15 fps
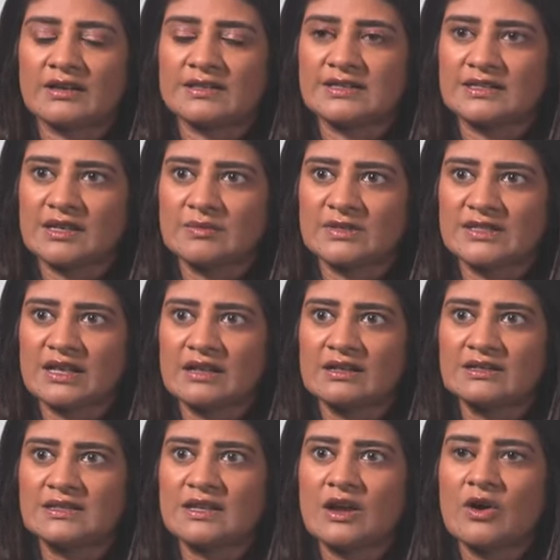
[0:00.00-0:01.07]
stem
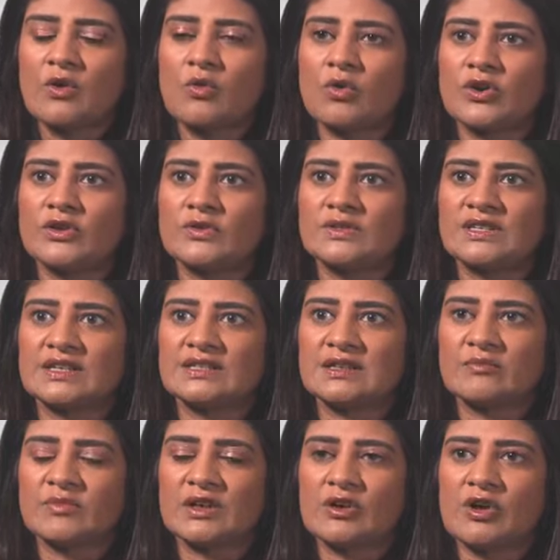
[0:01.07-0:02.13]
cells, or using
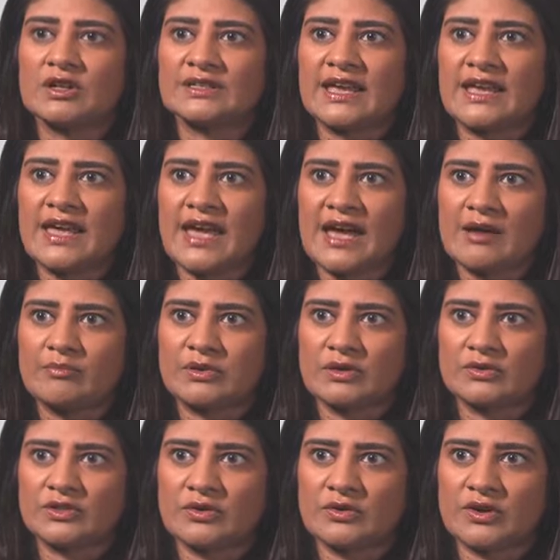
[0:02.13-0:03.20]
something called a
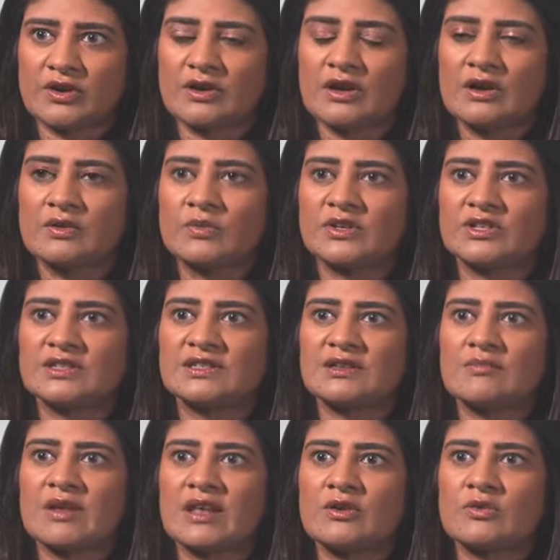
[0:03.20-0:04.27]
haplodonor, which is
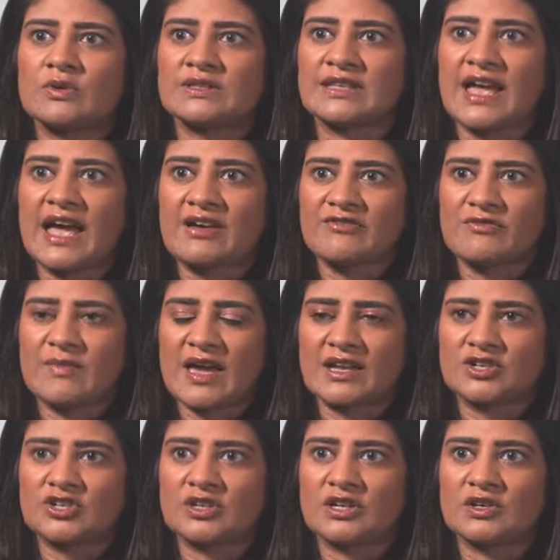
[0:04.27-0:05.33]
somebody who is
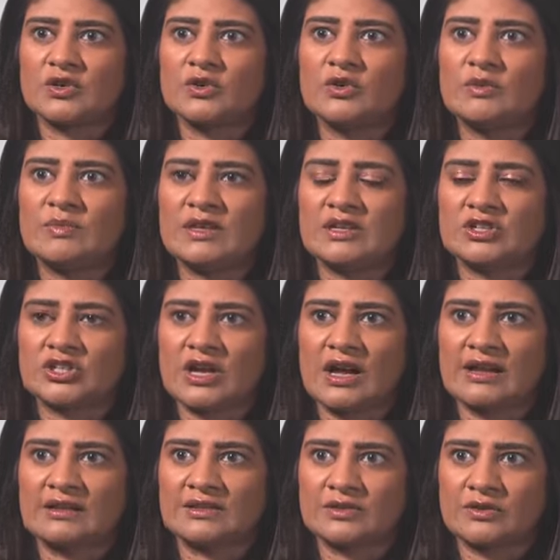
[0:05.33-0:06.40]
half-matched and could be a
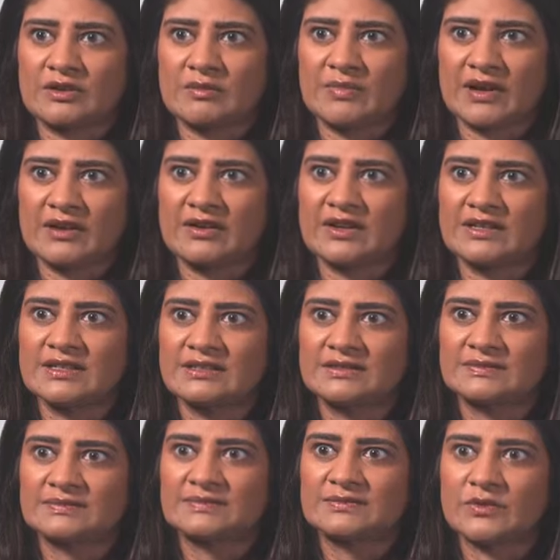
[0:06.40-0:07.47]
child or a parent
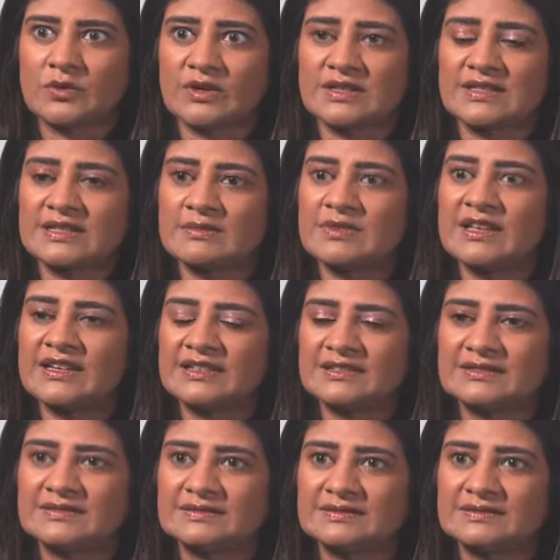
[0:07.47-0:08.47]
or a sibling.